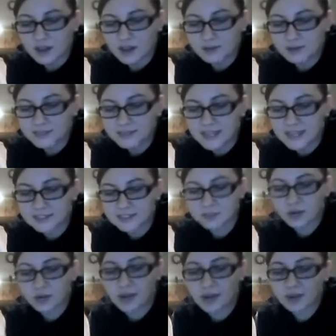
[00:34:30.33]
Test
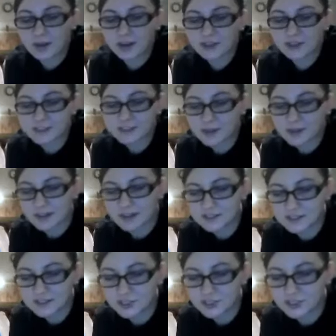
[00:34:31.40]
primary response
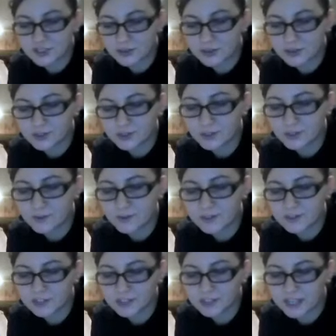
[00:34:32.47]
to superficial
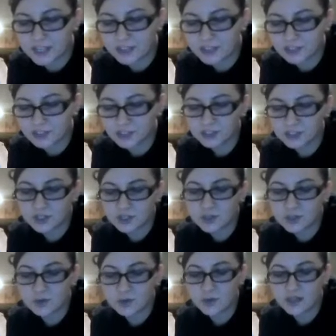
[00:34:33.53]
touch
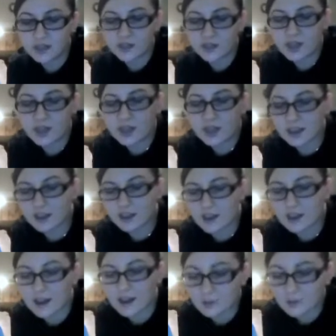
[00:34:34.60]
with a
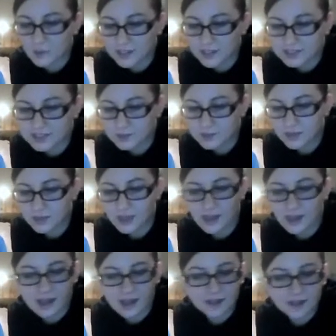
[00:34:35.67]
cotton wisp
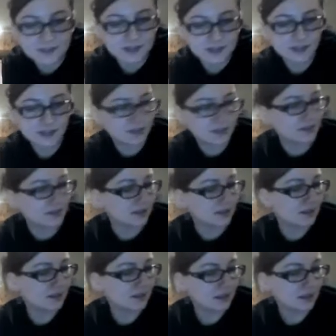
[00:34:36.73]
at
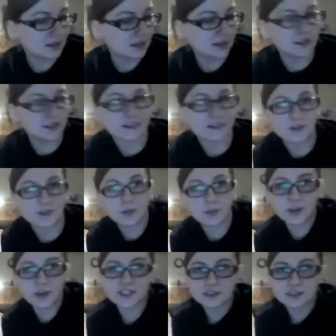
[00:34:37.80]
different points
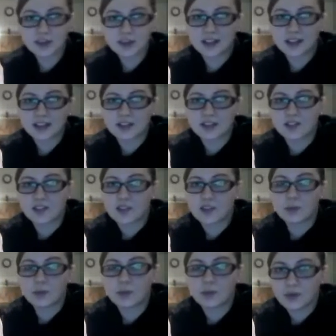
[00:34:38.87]
on the body, and they will
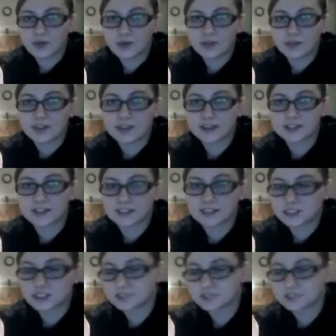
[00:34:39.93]
point when they are touched.